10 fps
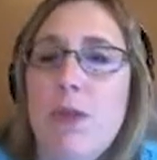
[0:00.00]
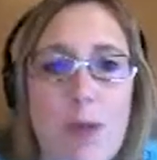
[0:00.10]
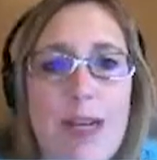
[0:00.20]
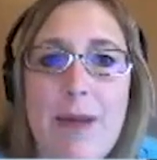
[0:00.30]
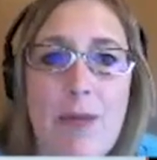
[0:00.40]
the
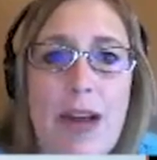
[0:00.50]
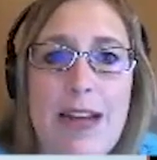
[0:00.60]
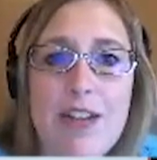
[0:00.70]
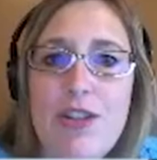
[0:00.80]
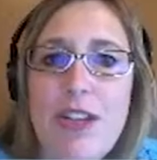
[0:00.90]
reading brain.
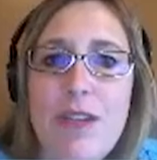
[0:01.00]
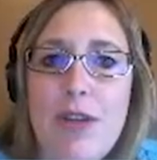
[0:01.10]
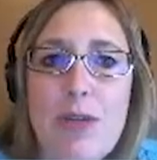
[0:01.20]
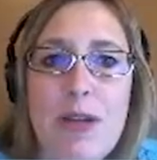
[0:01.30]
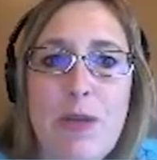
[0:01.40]
Don't you love
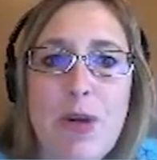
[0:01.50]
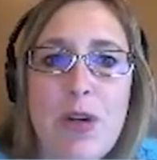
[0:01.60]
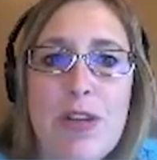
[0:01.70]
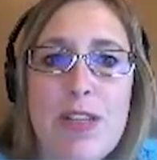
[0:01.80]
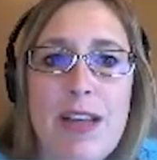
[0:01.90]
those big
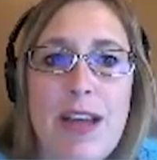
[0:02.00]
words?